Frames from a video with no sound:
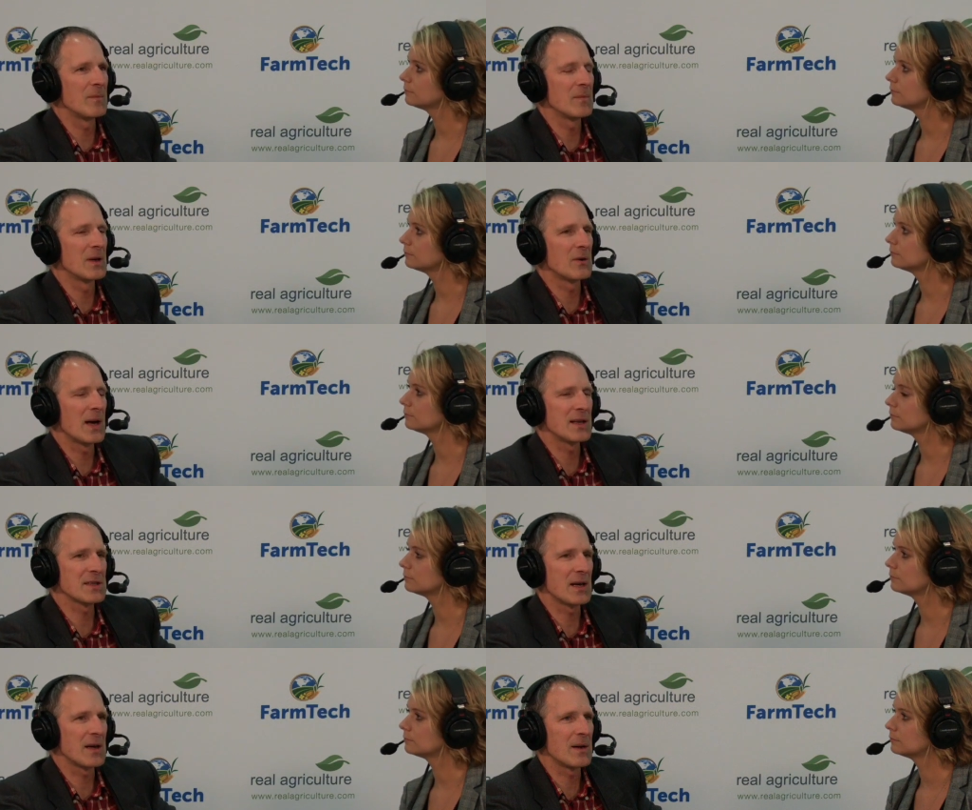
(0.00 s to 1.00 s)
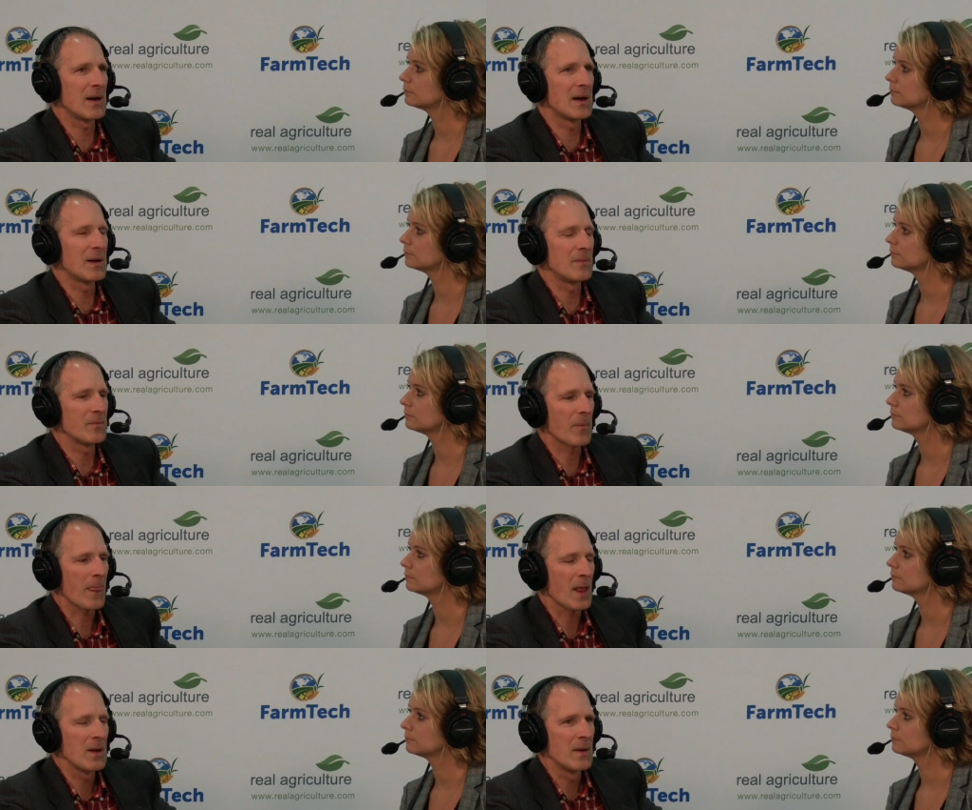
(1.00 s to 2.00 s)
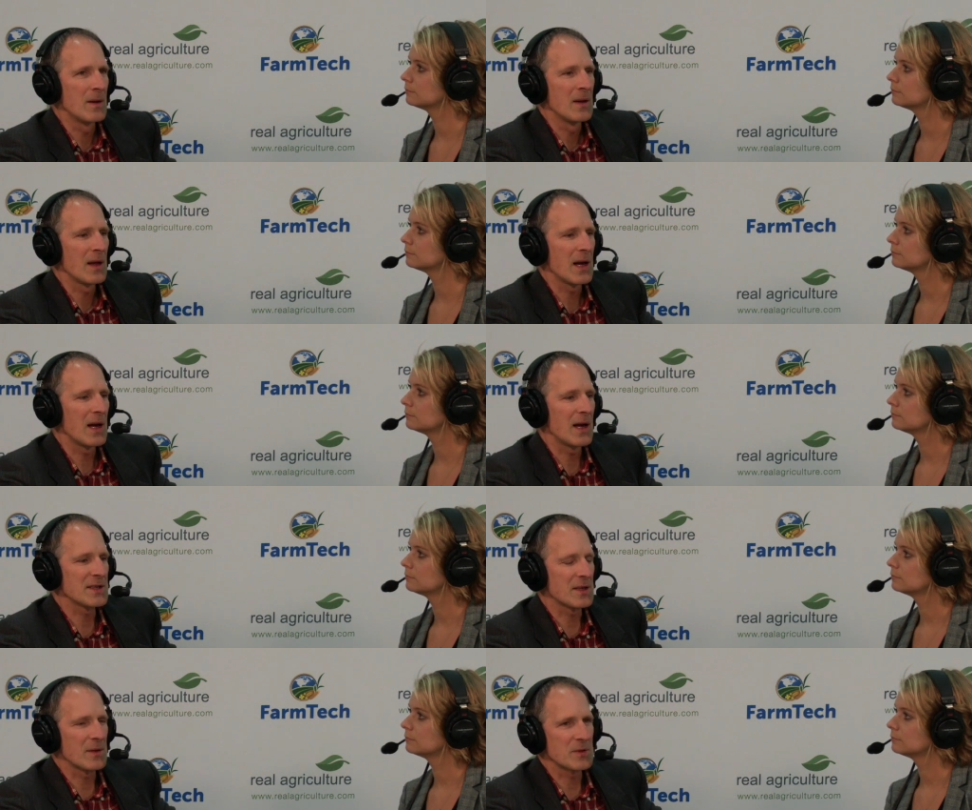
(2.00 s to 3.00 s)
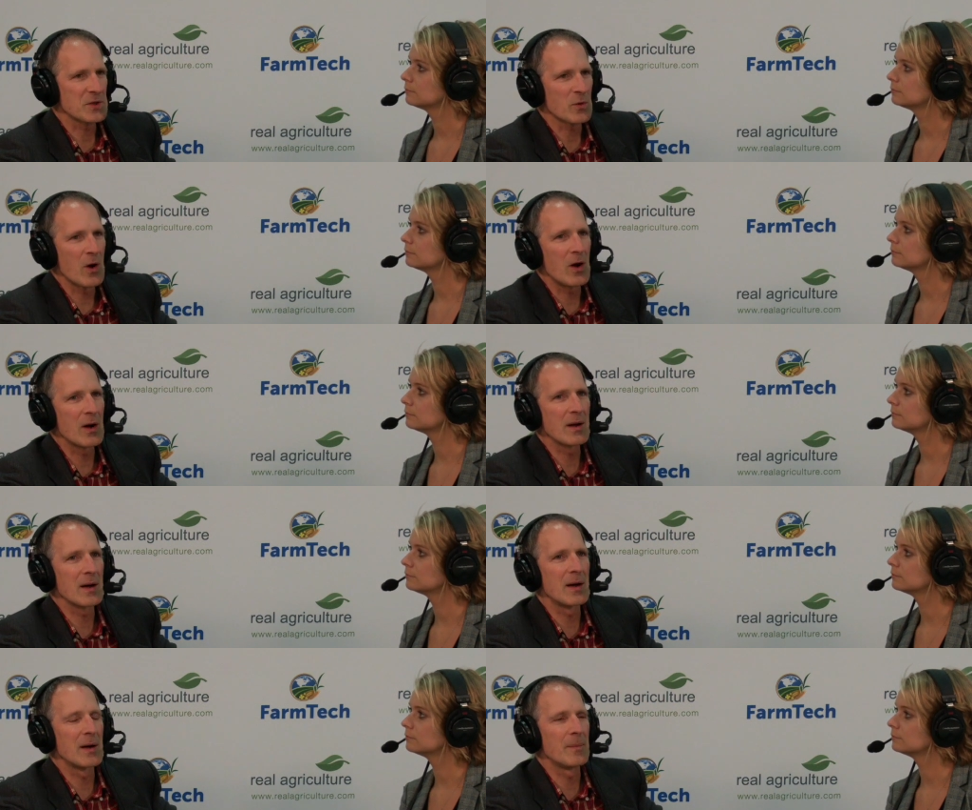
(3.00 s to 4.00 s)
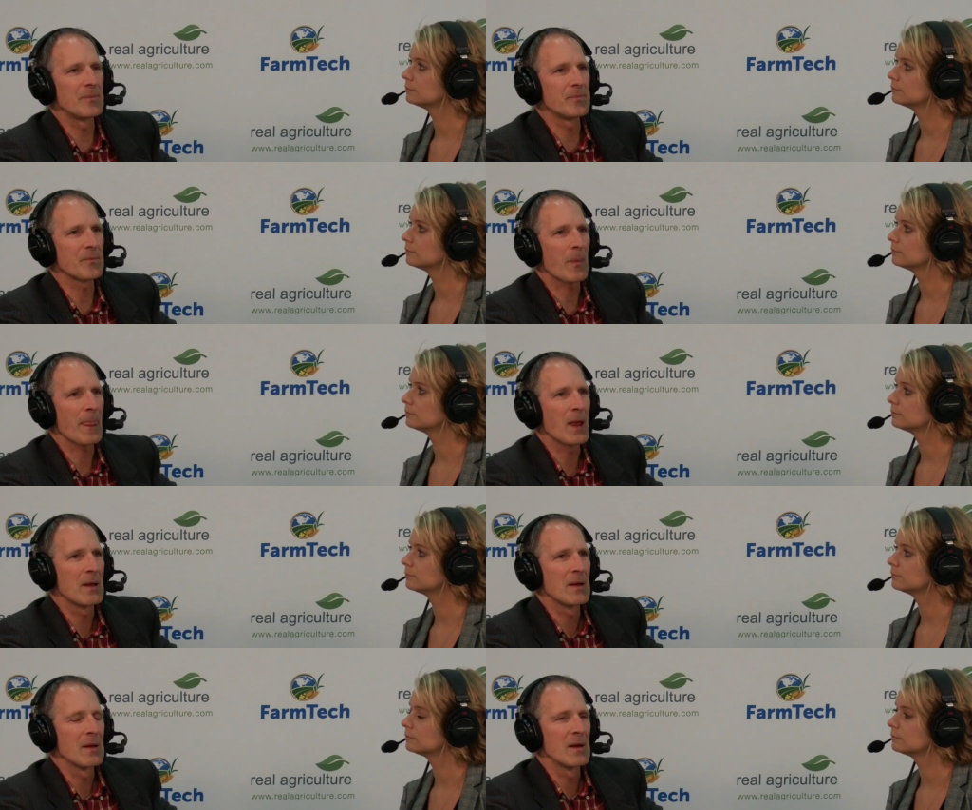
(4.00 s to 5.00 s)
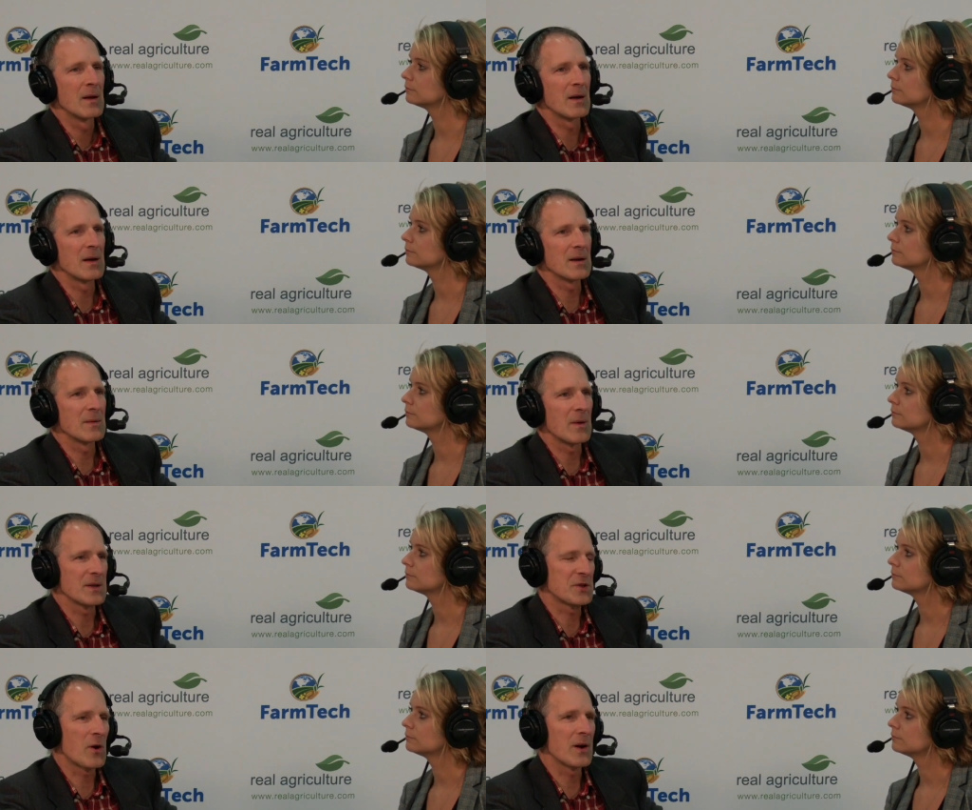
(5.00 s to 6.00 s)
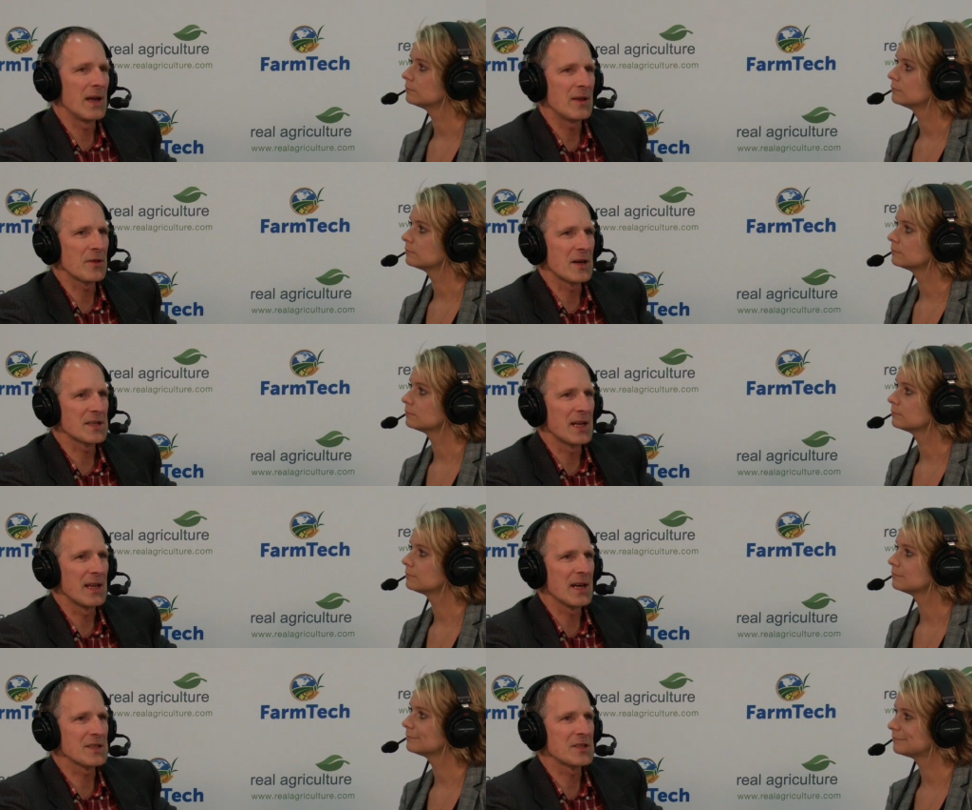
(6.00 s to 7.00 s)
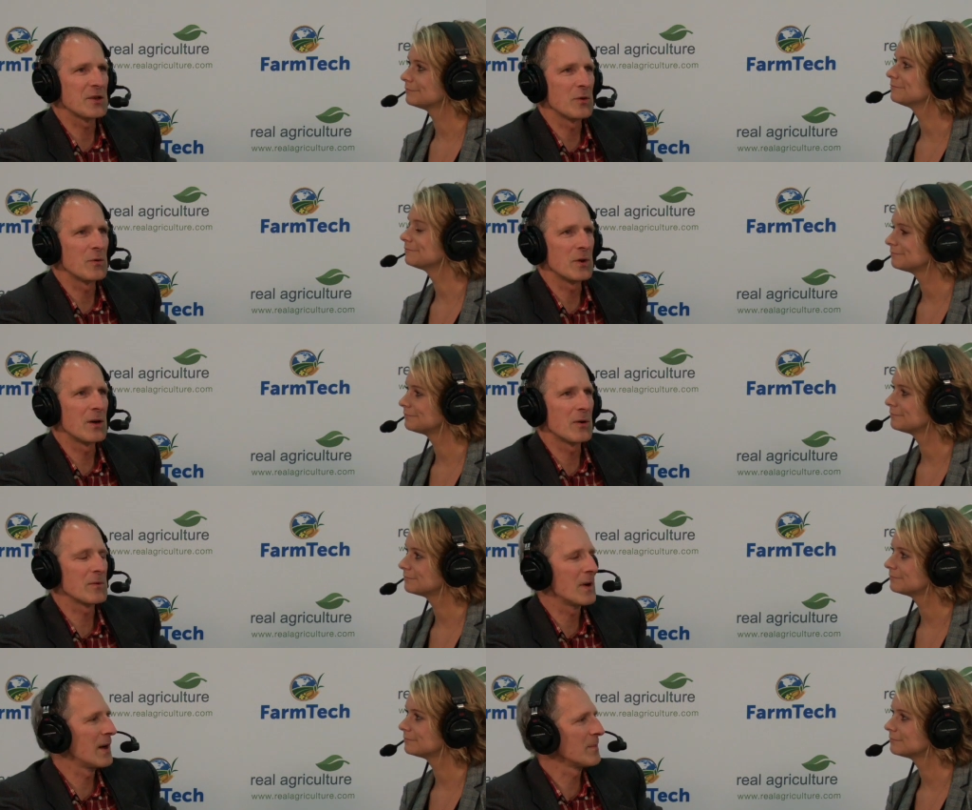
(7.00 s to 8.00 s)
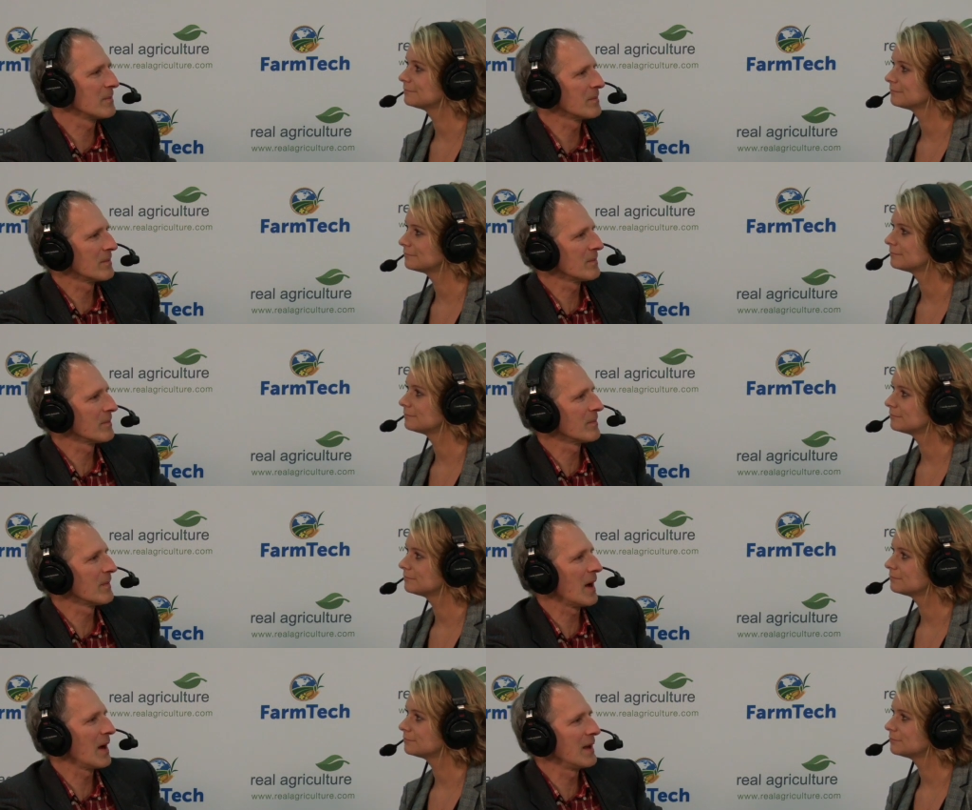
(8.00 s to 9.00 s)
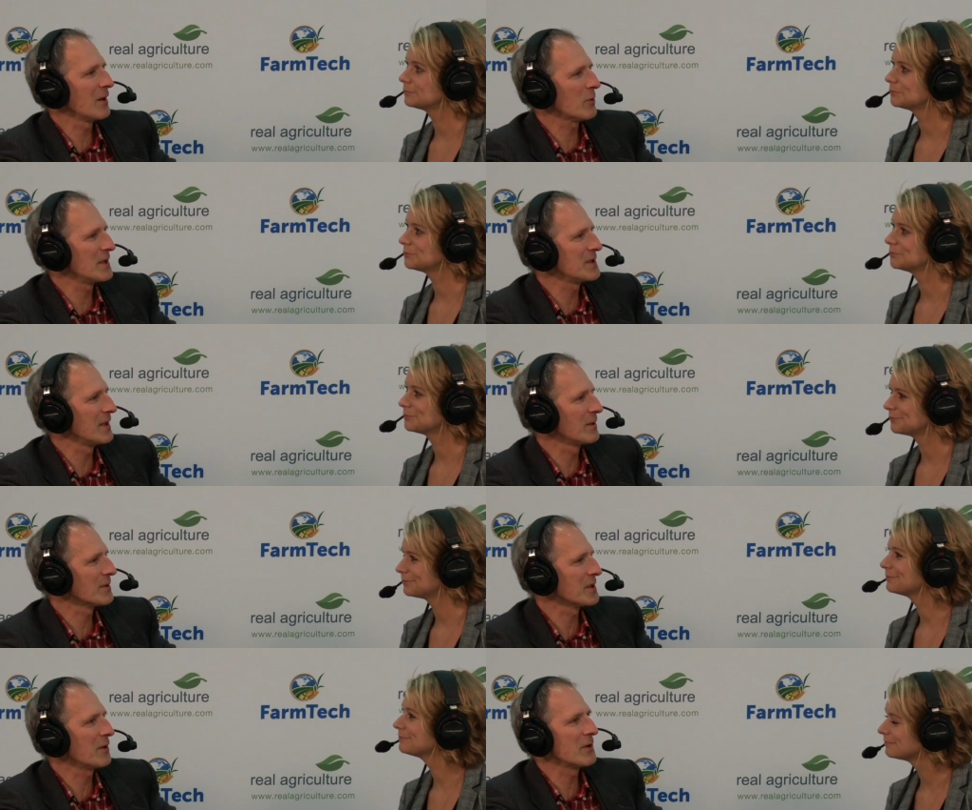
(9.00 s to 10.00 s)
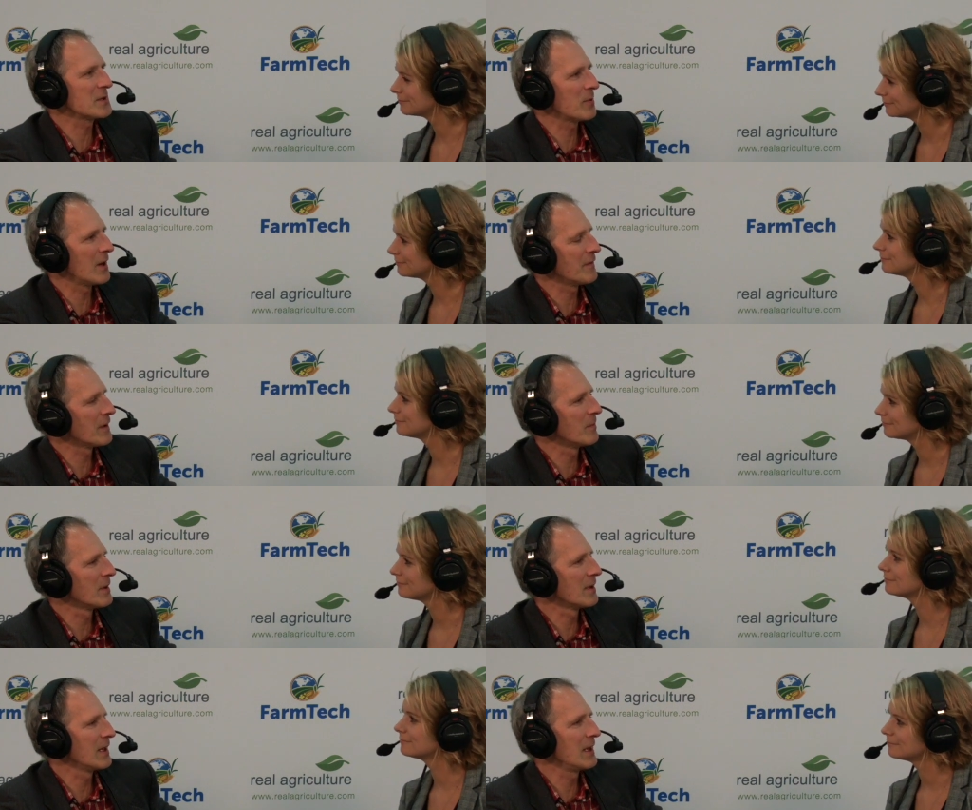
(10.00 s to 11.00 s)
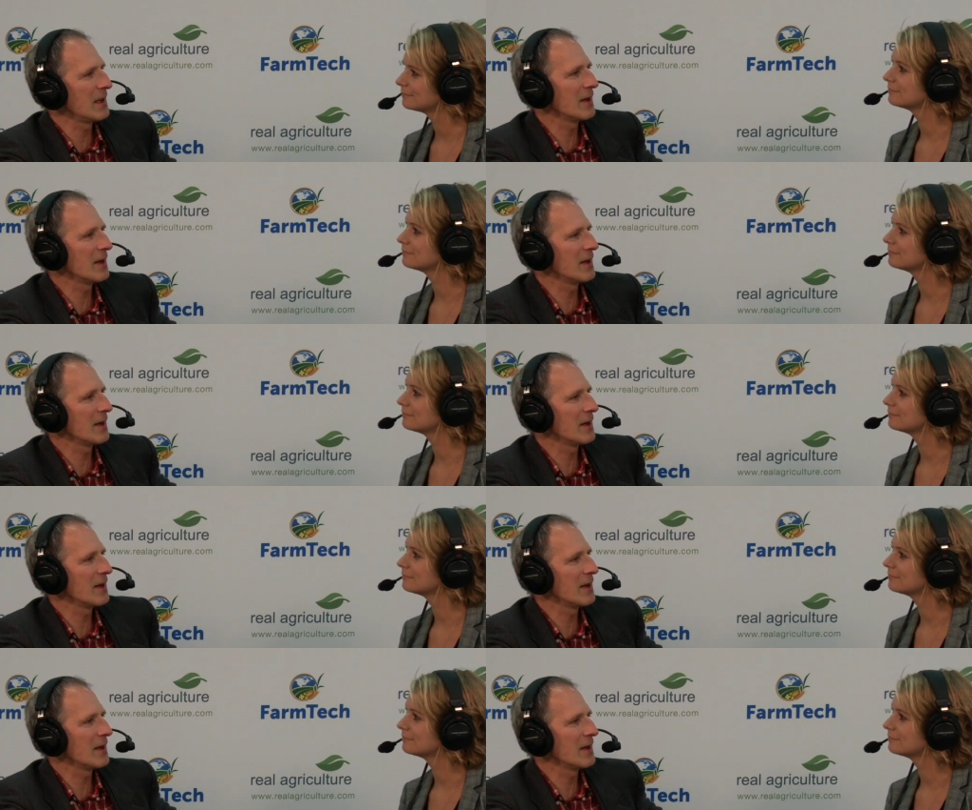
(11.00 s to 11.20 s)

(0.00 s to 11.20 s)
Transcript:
Speaker 1: you know, has a um, has a strong um, a strong ethos, I guess, to you know. Uh, increase yields, increase profitability,